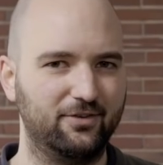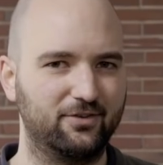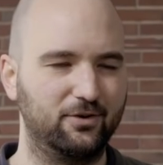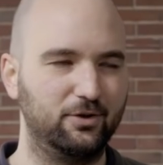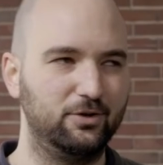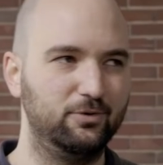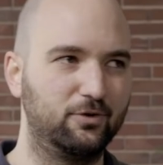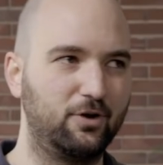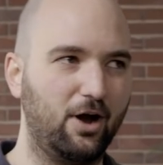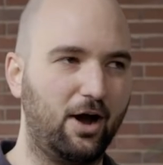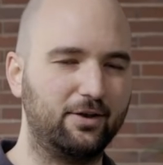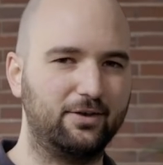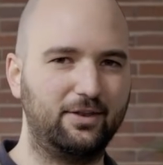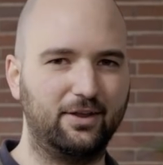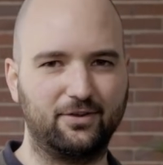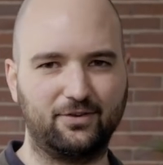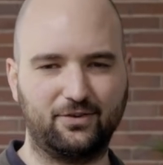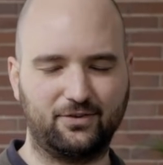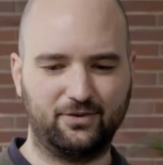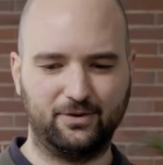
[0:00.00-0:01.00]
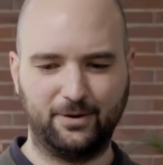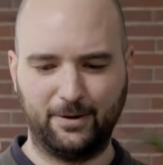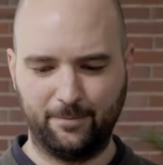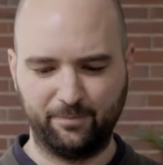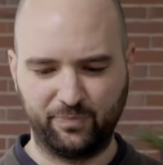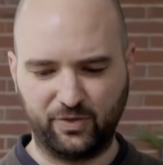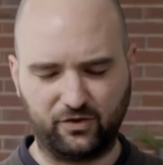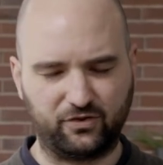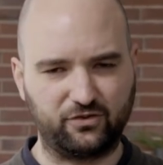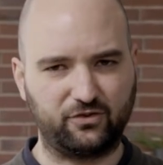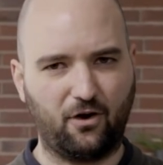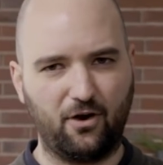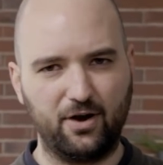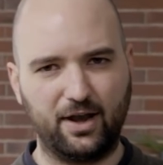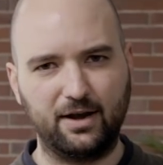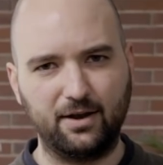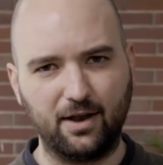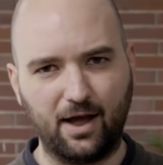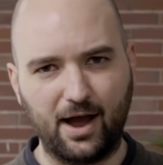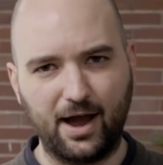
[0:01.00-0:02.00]
So you've got the
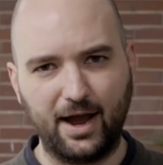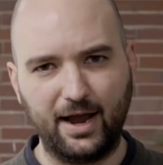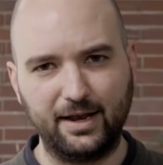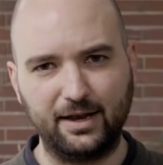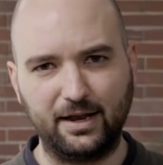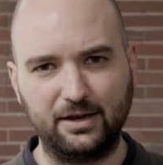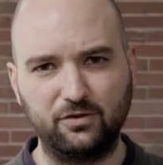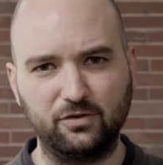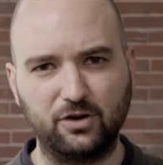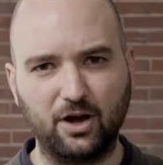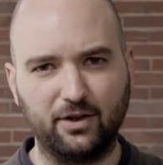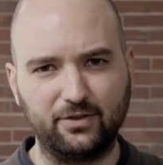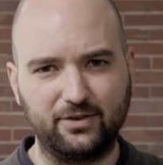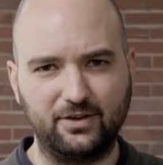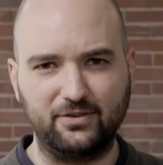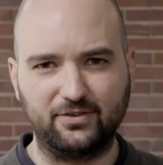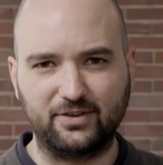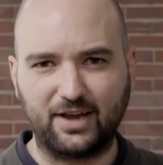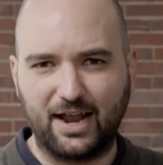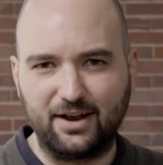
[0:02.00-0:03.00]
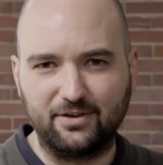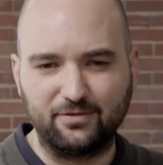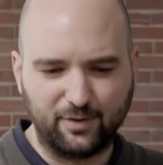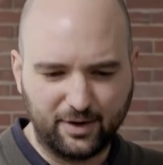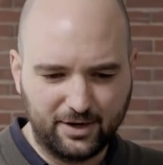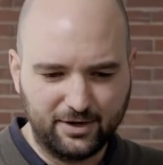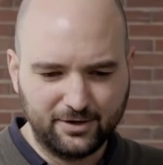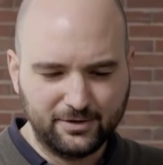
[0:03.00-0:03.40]
starting line, and you've got these kind of